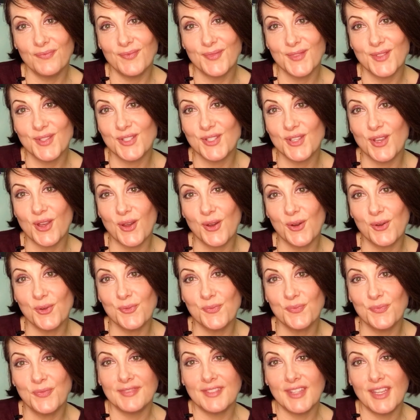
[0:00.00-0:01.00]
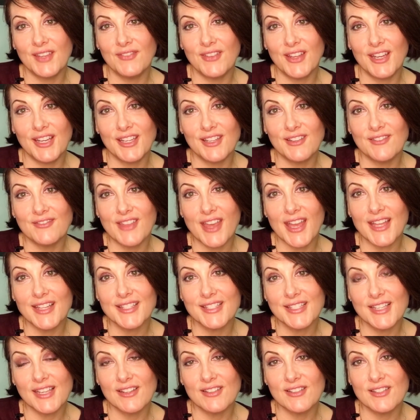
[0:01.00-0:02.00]
So if any of that
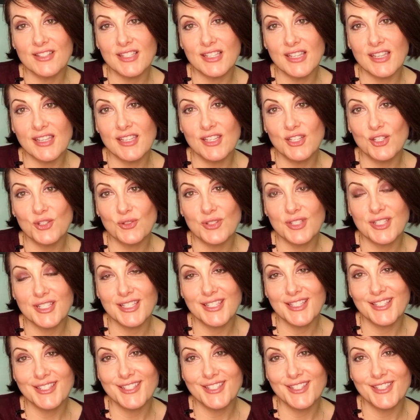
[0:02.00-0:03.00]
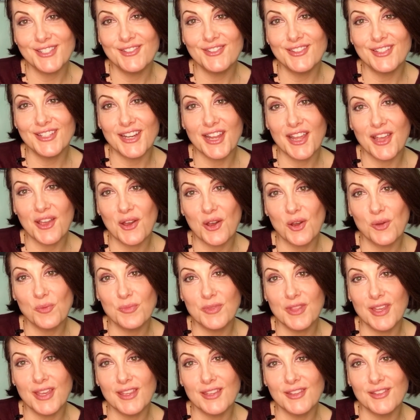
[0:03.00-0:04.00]
sounds interesting to you, then I hope
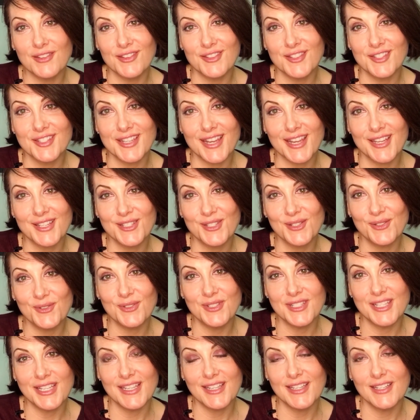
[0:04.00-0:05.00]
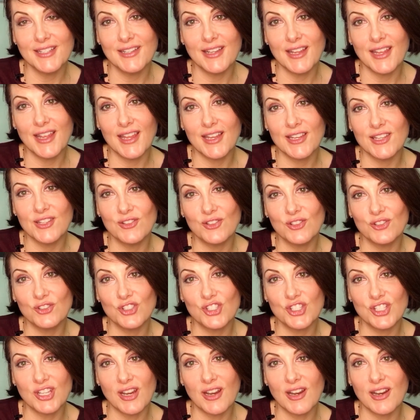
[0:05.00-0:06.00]
that you'll stay tuned in and you'll
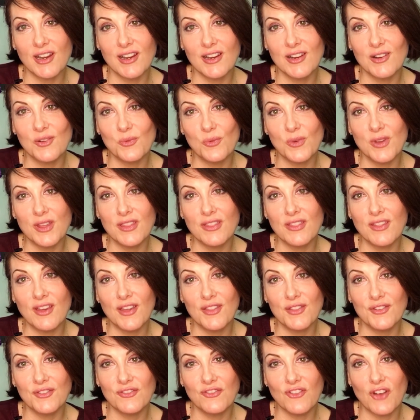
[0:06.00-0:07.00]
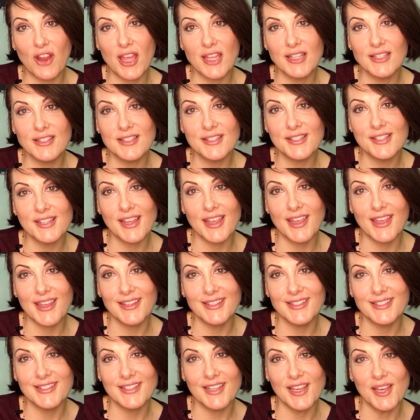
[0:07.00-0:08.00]
share with other friends,
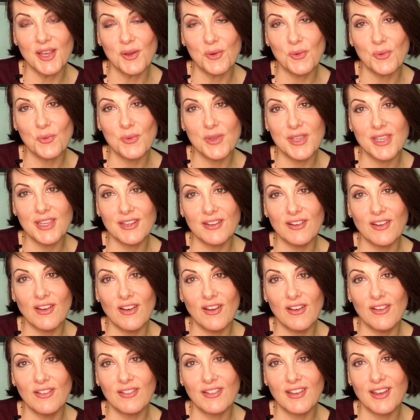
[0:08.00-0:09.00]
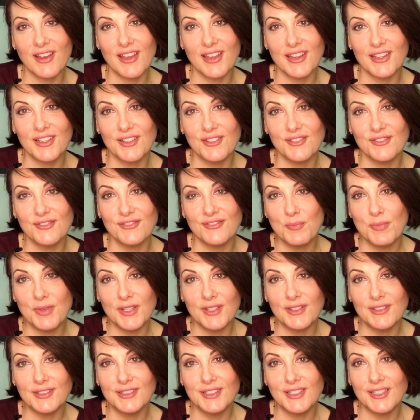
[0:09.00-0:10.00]
and we can all kind of
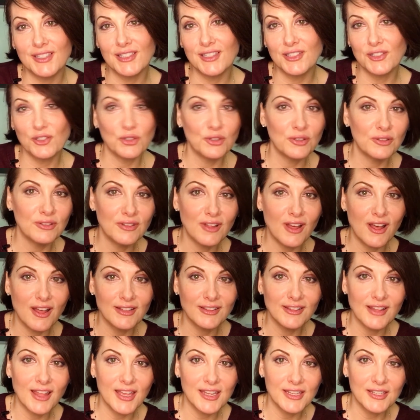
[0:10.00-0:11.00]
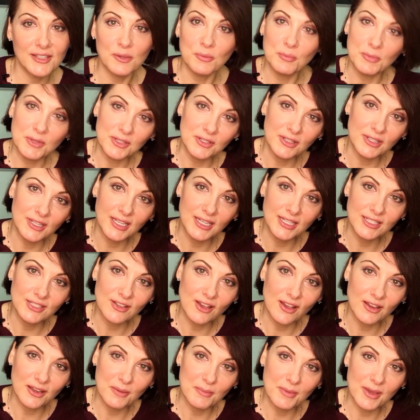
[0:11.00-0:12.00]
build a little online community and
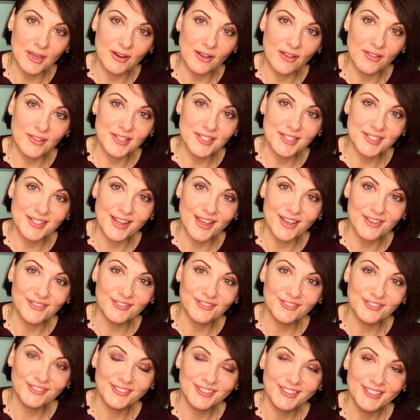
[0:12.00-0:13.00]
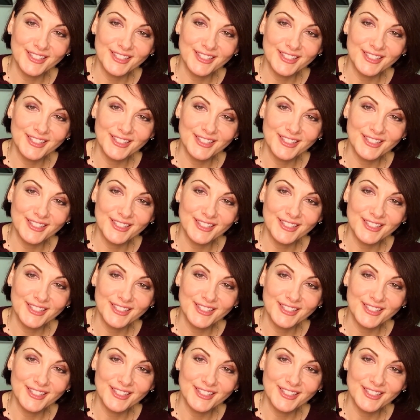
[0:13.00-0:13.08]
talk about all this stuff.